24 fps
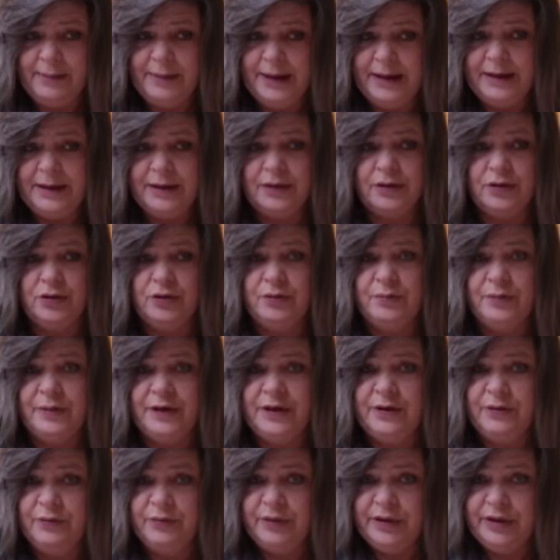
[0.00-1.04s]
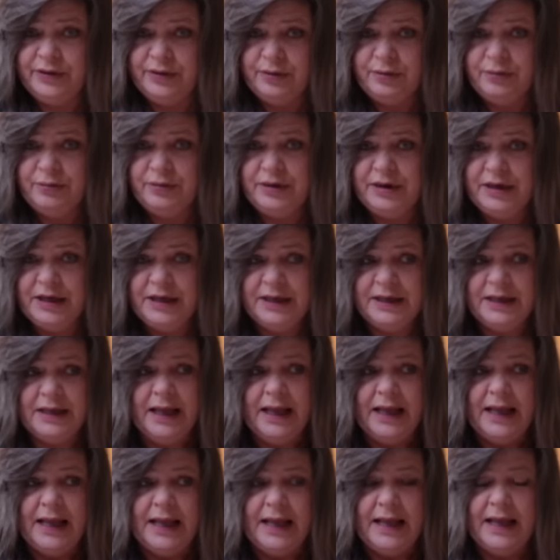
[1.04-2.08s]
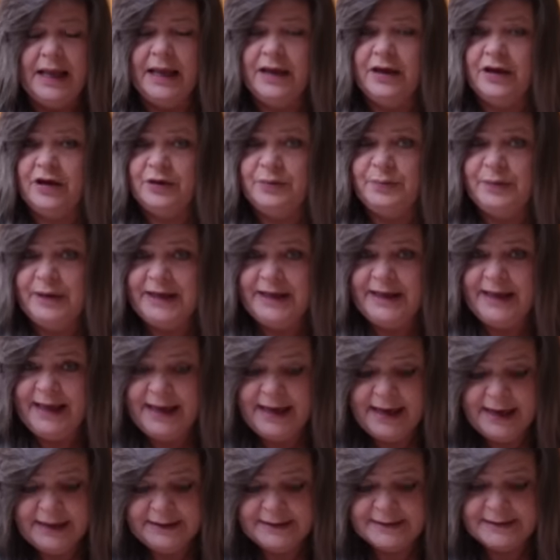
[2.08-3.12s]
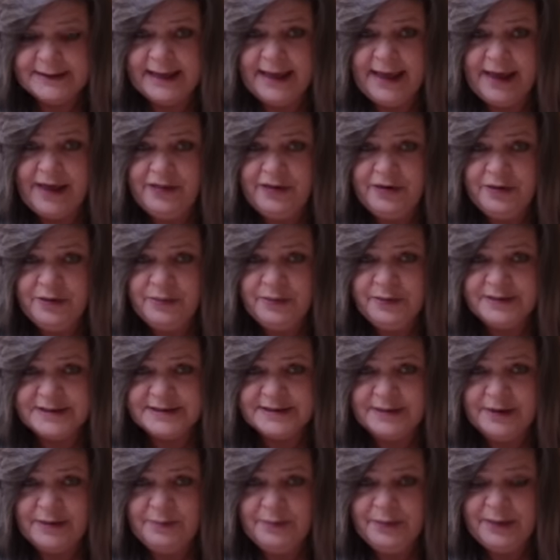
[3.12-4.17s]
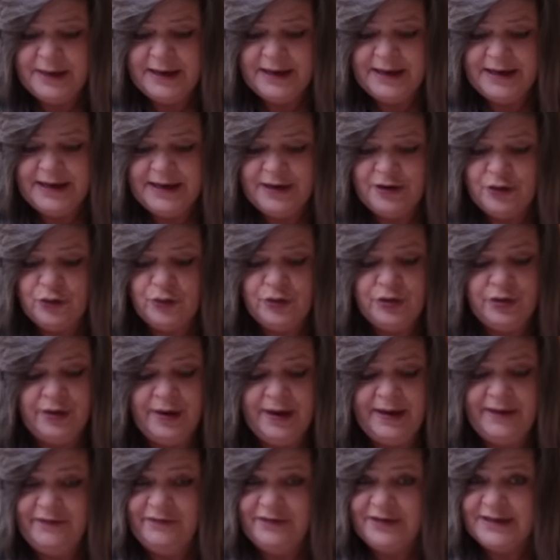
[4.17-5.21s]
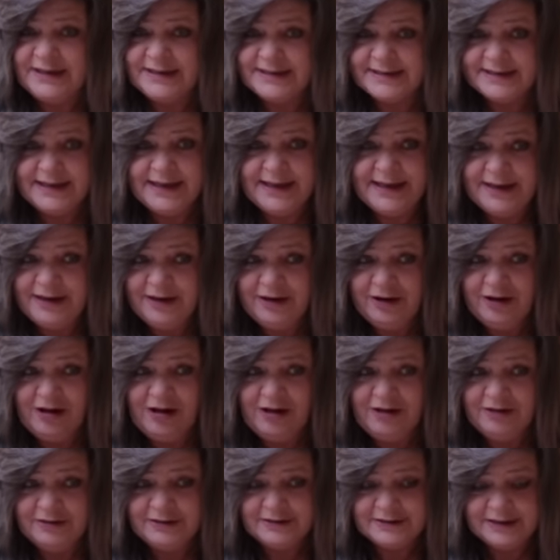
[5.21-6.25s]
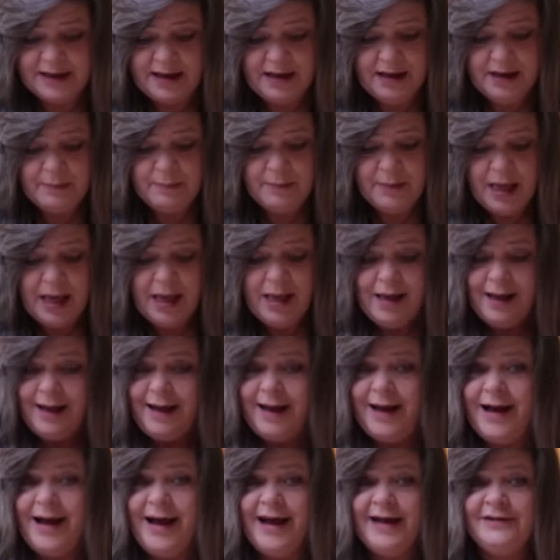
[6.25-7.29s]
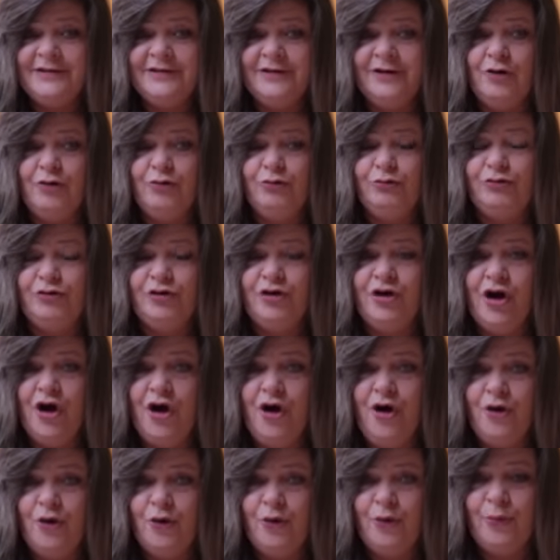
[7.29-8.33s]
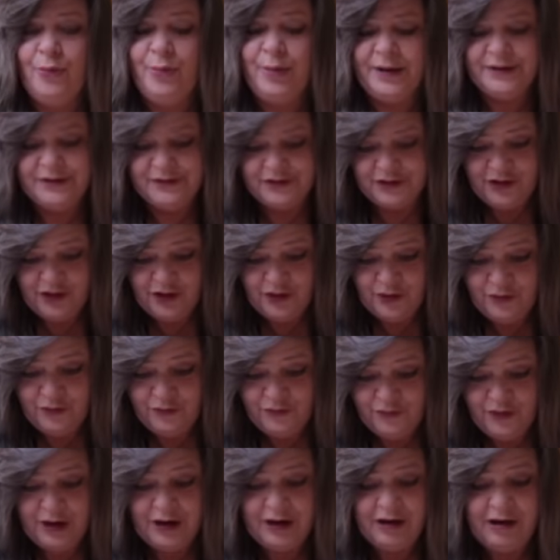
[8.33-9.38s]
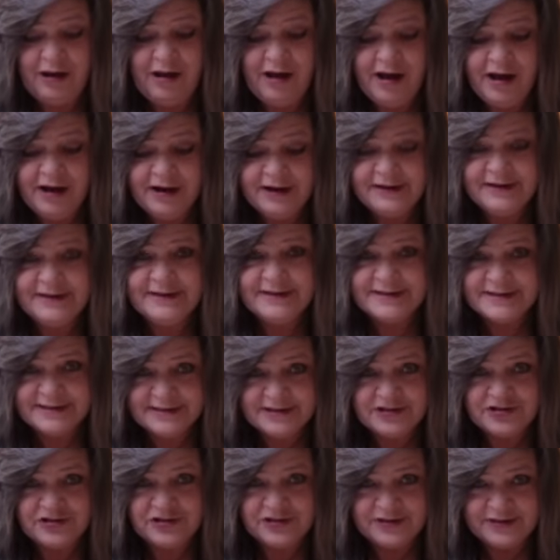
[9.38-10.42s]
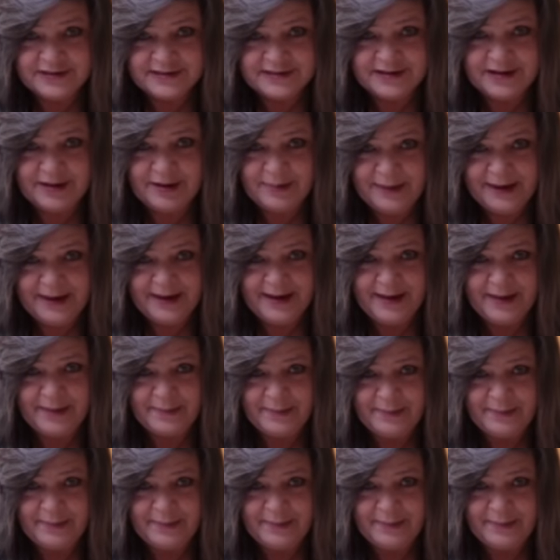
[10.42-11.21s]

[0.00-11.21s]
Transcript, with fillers: it could be a reunion, it could be getting together with somebody who you haven't seen in a long time. I don't know, but you've got a lot of decisions coming up.